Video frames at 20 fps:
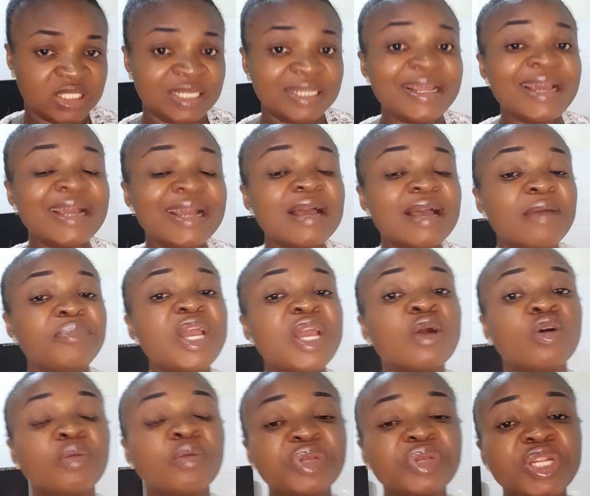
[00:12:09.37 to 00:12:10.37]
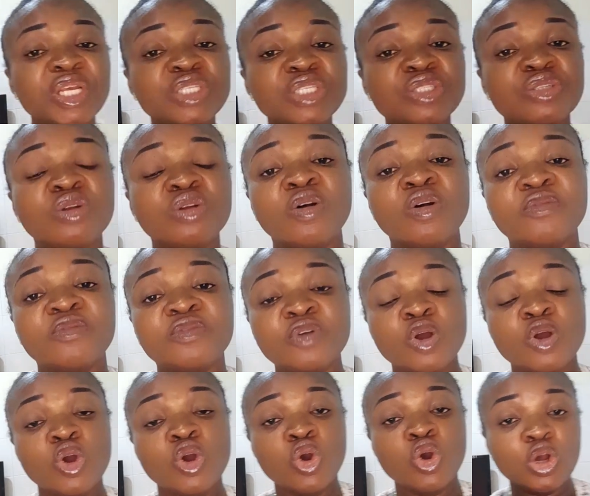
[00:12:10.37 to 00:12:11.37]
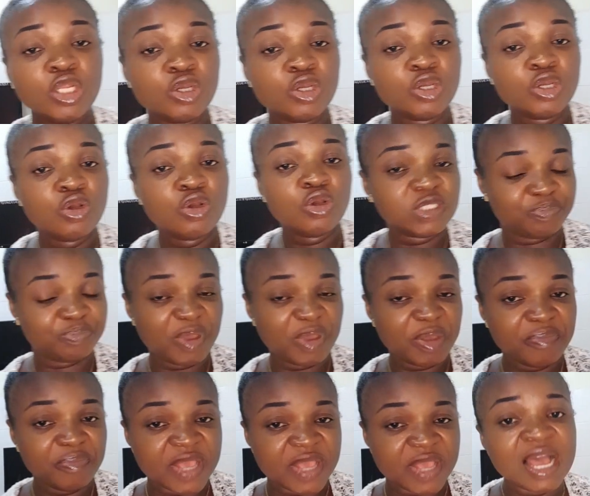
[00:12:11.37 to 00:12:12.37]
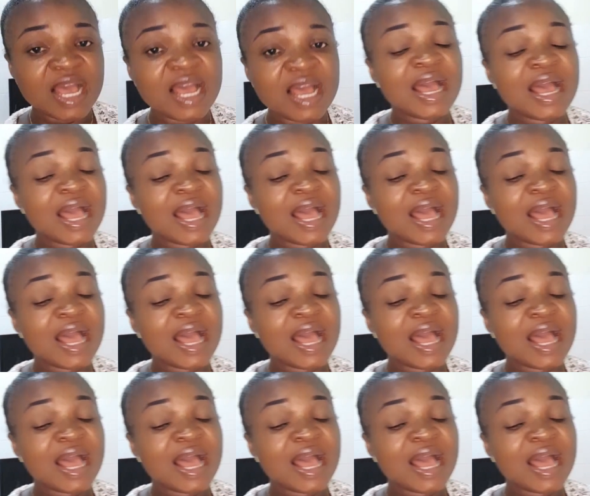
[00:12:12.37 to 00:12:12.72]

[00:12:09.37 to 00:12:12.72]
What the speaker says: There can be a combination of oligospermia,